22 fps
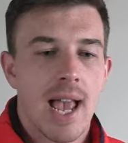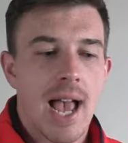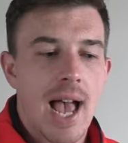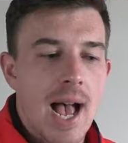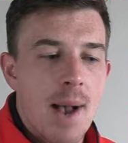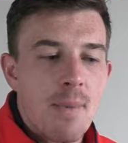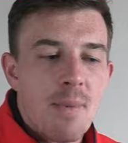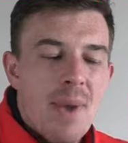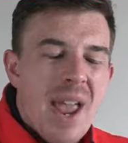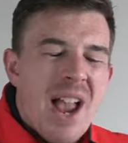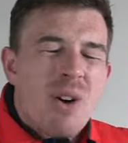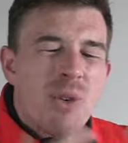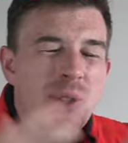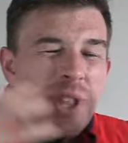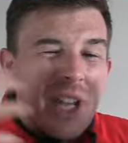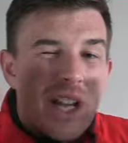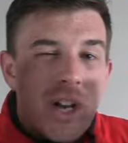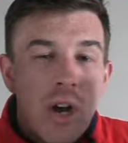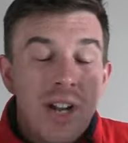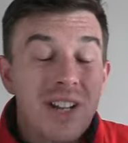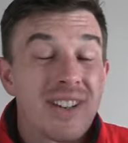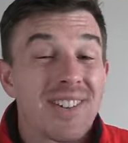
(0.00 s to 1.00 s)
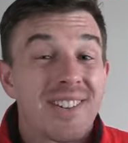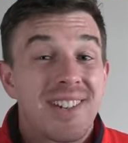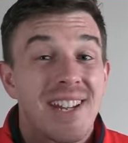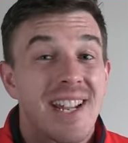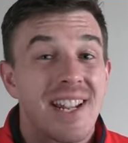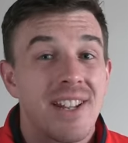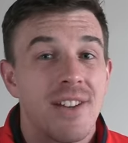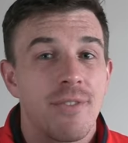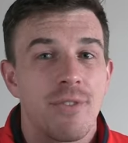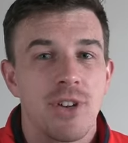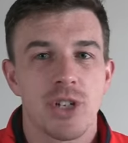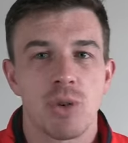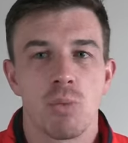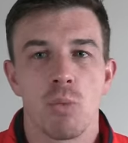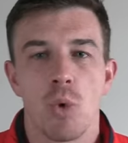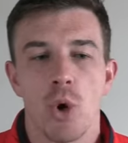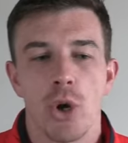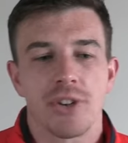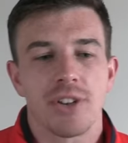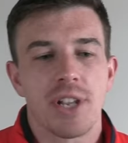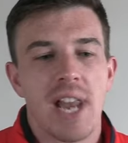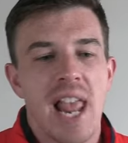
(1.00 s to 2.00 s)
how their kind of second division
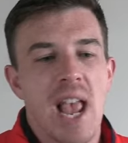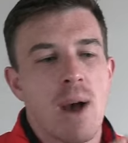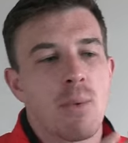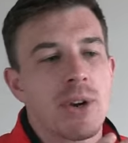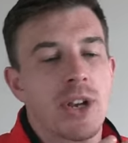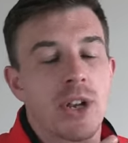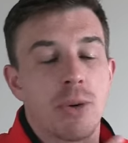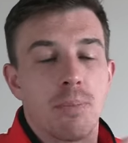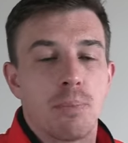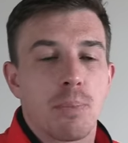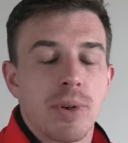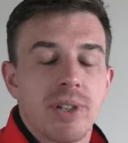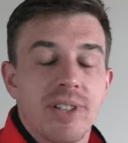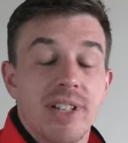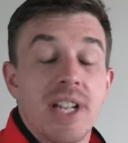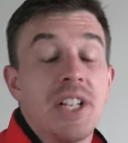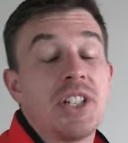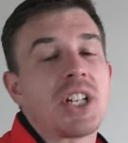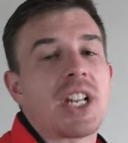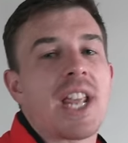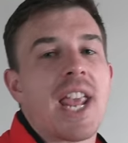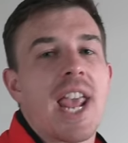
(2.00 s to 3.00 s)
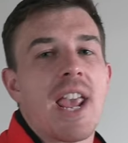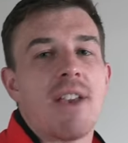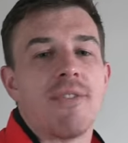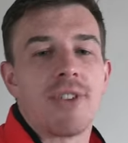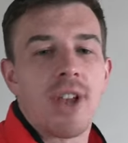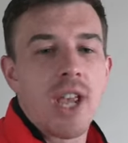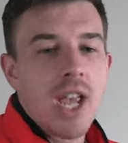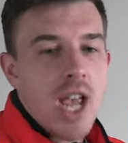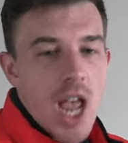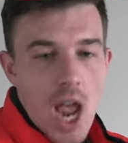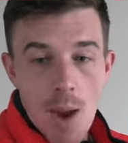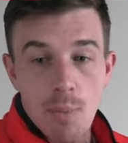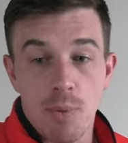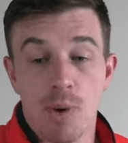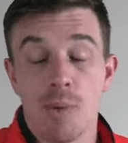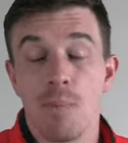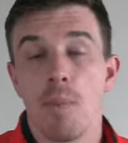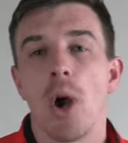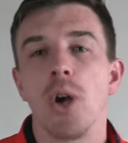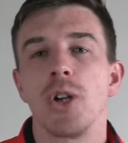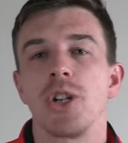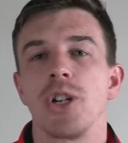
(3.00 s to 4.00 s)
works, and how we could potentially have a
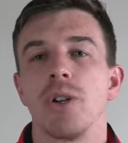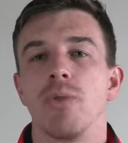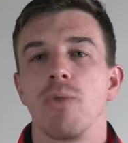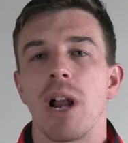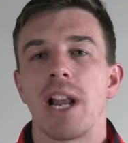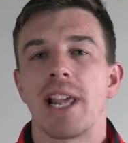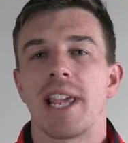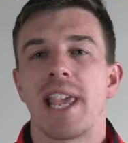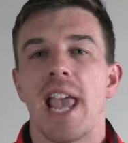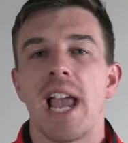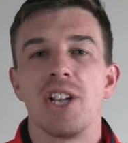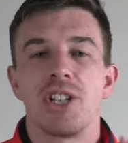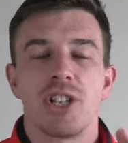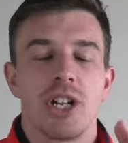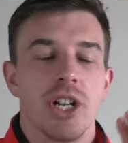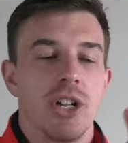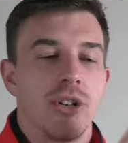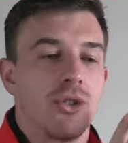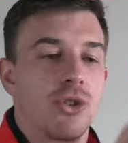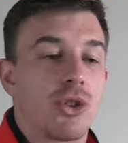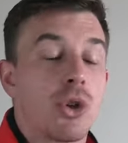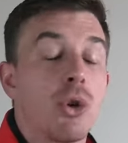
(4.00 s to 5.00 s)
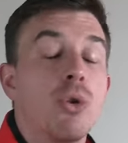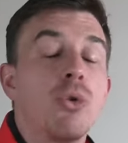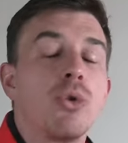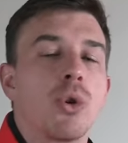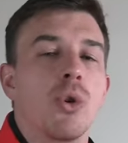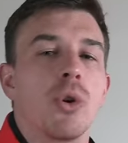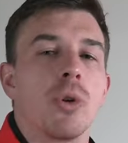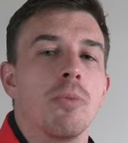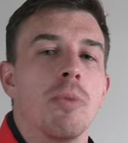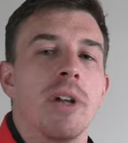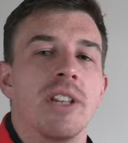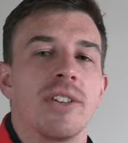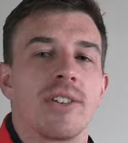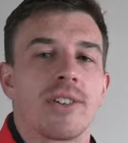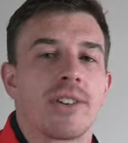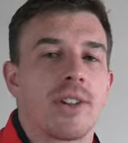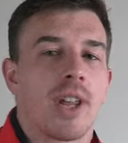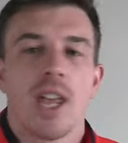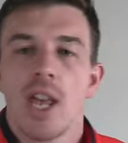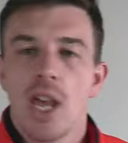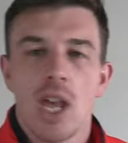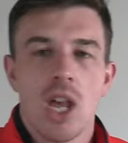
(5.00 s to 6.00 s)
promotion relegation in two
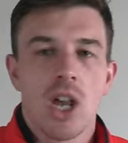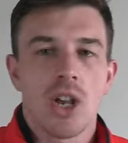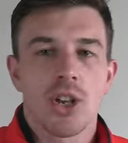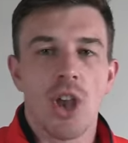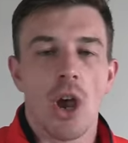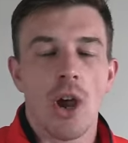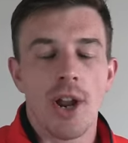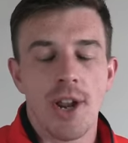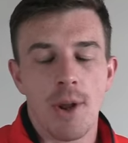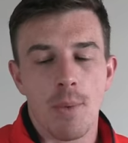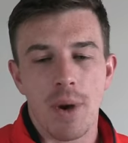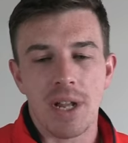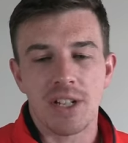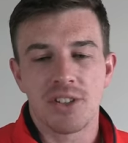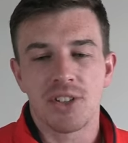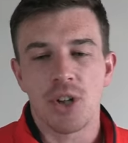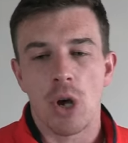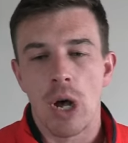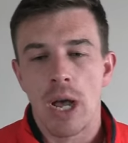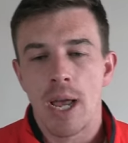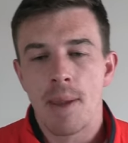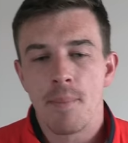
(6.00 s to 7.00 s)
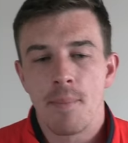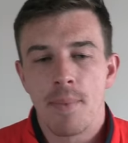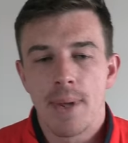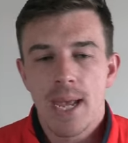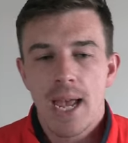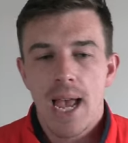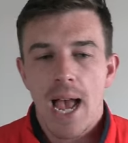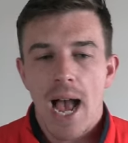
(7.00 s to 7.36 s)
tournaments going at one time